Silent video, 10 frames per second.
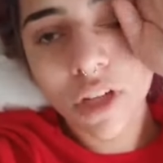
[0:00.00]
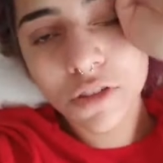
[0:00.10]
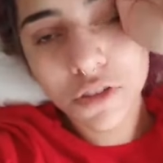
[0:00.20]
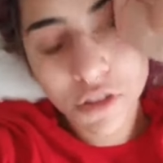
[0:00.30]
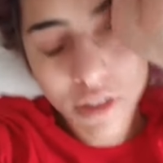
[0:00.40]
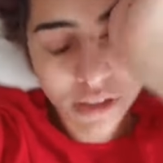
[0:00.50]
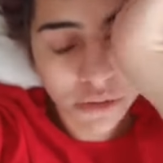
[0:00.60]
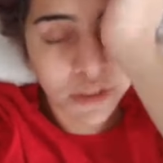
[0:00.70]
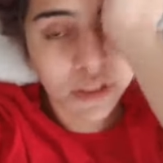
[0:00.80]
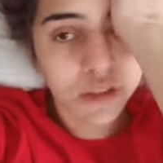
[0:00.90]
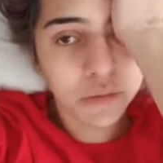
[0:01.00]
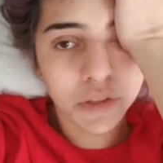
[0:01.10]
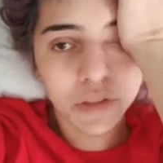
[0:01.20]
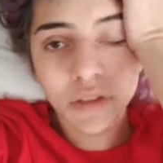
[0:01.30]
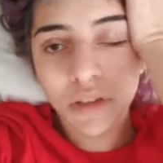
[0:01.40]
I'll show you guys when they come
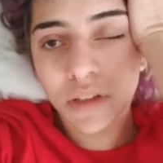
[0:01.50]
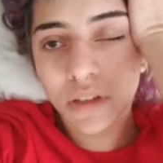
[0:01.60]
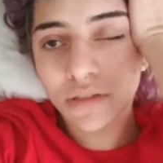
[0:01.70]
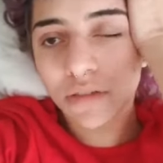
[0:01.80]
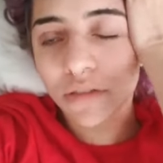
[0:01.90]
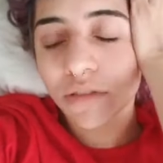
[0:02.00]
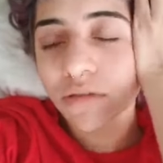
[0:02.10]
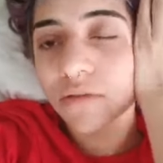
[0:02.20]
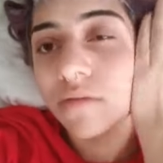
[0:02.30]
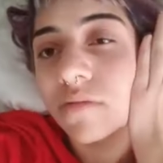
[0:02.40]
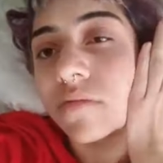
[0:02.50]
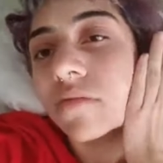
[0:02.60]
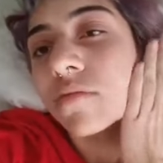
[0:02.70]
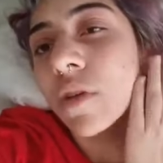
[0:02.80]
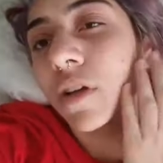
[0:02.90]
in, and
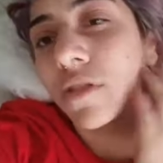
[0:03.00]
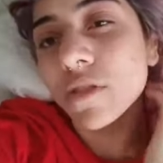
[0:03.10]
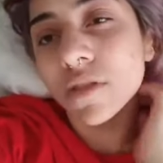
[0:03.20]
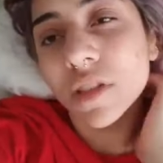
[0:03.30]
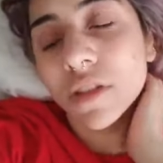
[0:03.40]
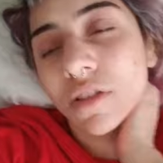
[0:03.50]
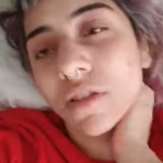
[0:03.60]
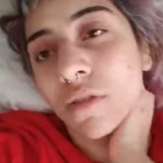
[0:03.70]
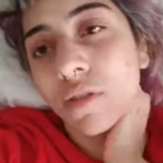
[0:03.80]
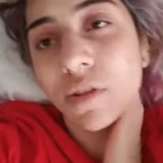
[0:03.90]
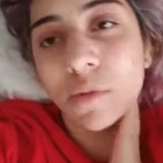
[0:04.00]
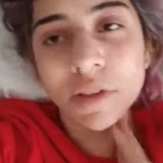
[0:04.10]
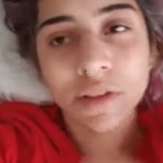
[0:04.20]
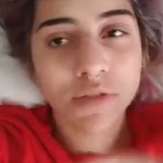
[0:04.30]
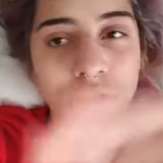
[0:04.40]
well, only only the
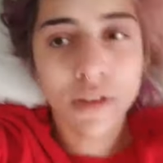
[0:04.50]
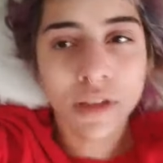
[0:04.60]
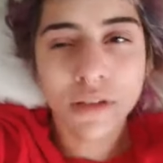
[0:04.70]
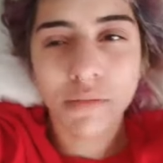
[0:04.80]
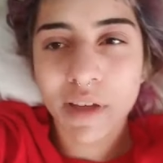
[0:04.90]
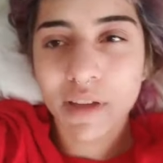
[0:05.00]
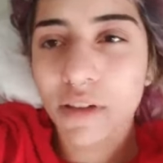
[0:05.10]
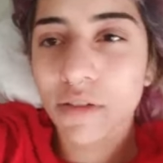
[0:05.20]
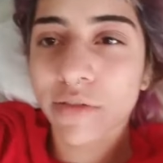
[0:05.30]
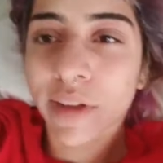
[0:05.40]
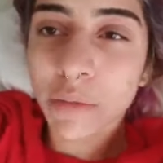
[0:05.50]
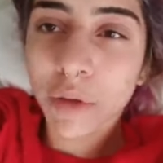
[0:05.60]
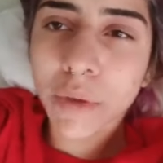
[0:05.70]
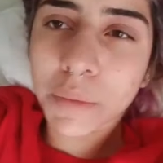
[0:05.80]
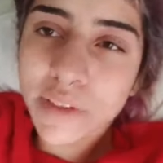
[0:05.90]
ones for like my
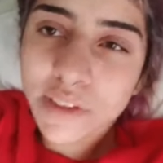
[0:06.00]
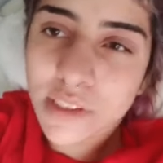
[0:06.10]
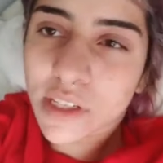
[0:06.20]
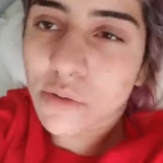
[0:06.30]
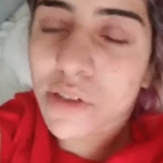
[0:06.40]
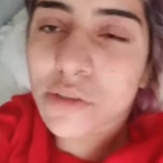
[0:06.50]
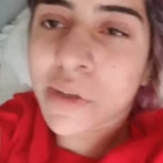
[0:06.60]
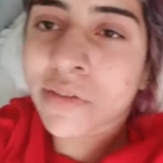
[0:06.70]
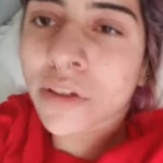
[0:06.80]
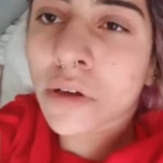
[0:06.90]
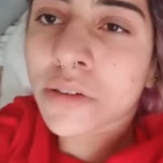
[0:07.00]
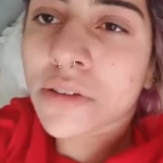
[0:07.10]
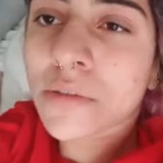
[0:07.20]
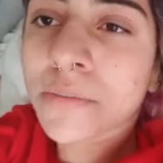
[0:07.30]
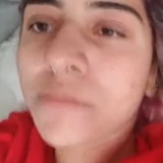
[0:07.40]
family members because they don't watch my
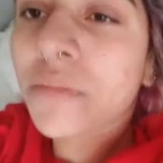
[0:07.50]
vlogs.